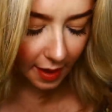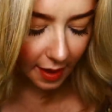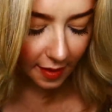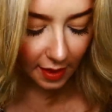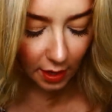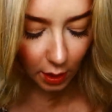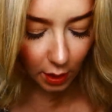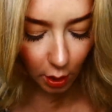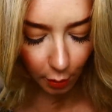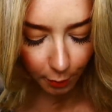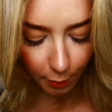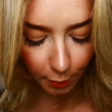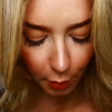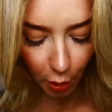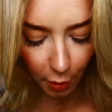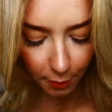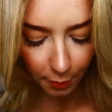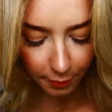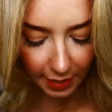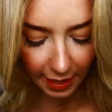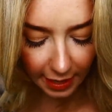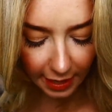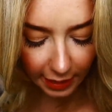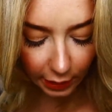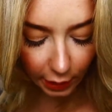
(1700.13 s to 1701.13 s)
and then I'll pop
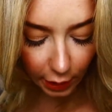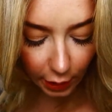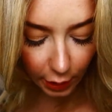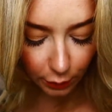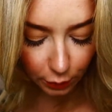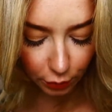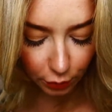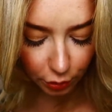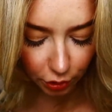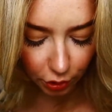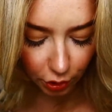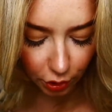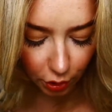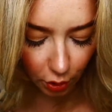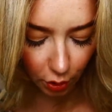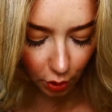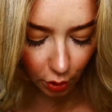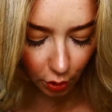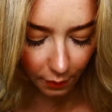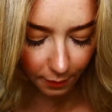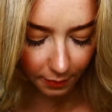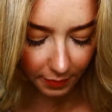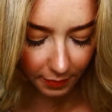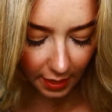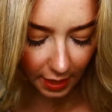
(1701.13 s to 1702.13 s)
that lotion
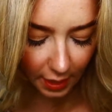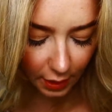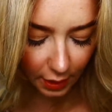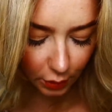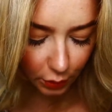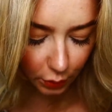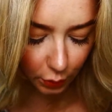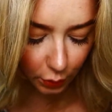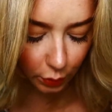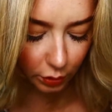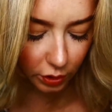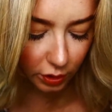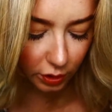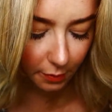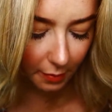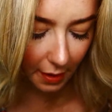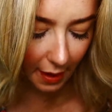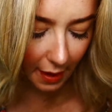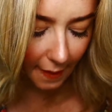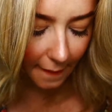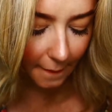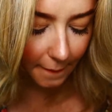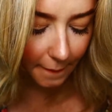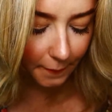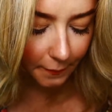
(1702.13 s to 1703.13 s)
on that I talked
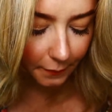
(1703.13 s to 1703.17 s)
about.